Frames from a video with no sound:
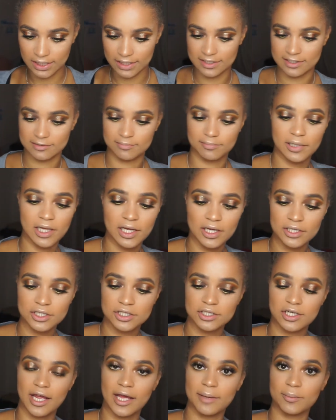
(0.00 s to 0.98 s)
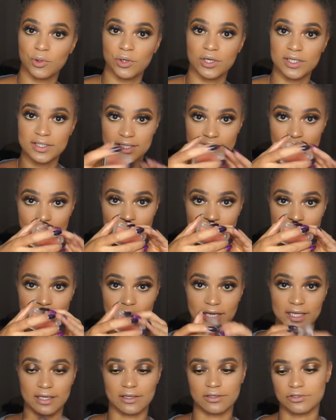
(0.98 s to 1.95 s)
is blush. I'm going to use
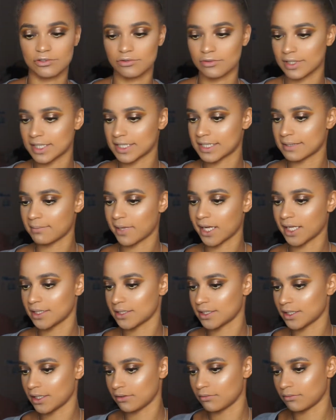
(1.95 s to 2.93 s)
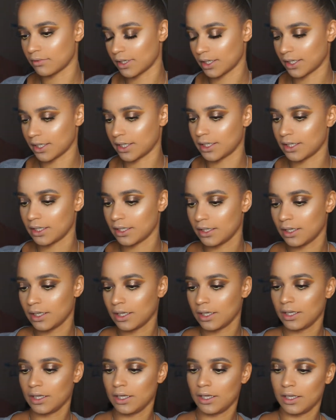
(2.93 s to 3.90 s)
my Crease Mandurine,
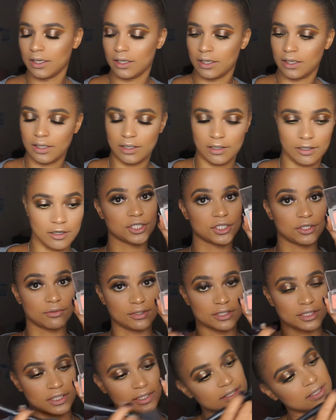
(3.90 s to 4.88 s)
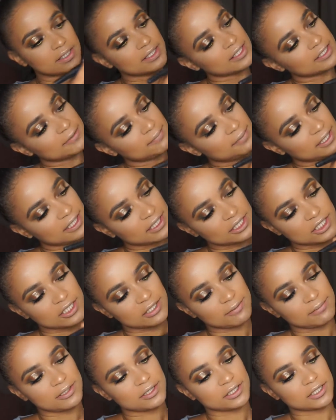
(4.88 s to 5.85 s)
which is this
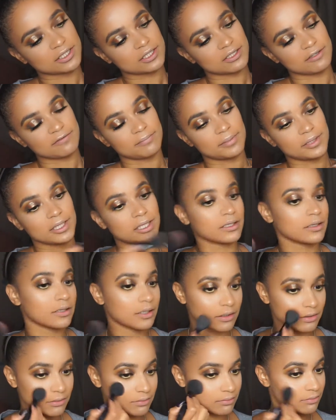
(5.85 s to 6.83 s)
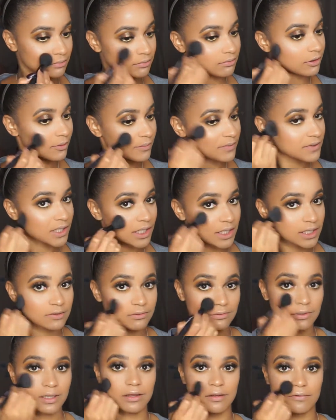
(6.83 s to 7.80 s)
peachy blush I've been
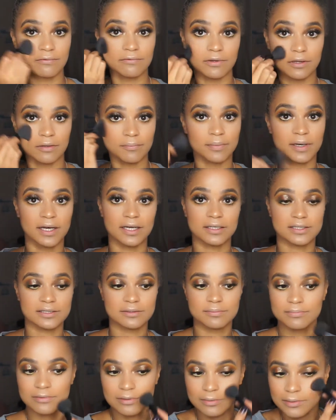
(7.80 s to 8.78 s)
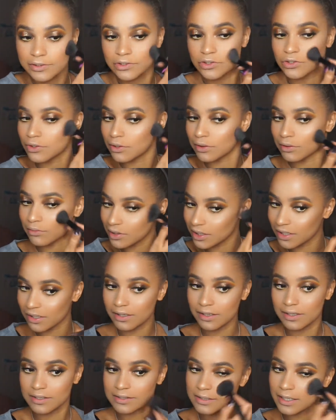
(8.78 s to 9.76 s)
obsessed with for the past probably 2-3
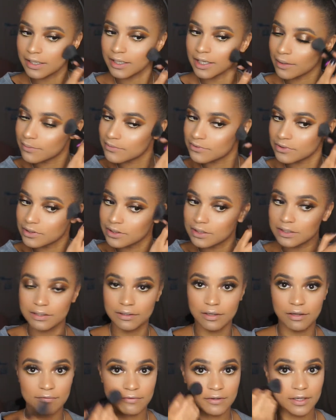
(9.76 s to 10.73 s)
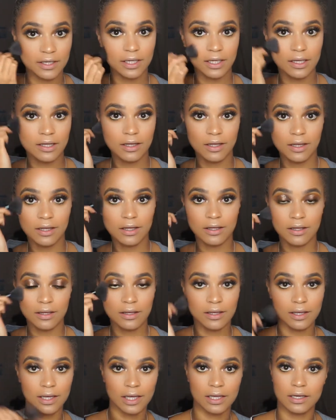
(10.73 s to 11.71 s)
years. I absolutely love it,
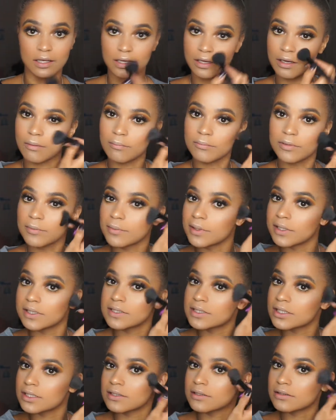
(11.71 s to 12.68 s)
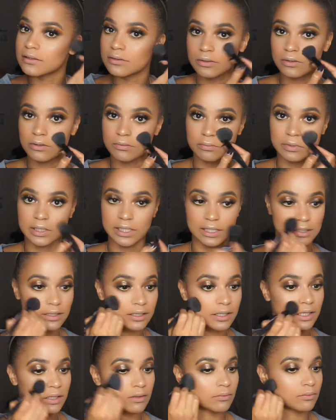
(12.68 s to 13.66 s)
and it complements this look
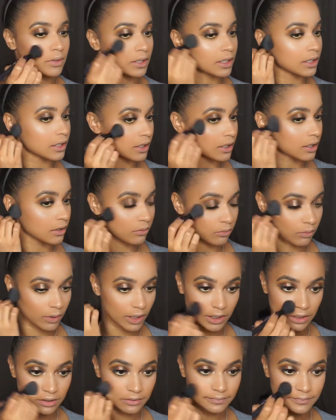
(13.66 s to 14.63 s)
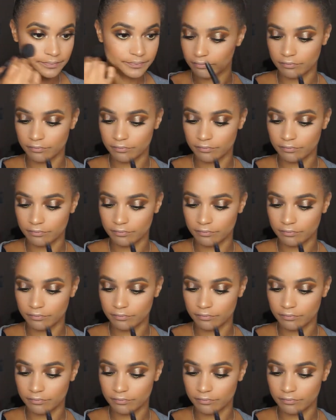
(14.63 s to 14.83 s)
really well.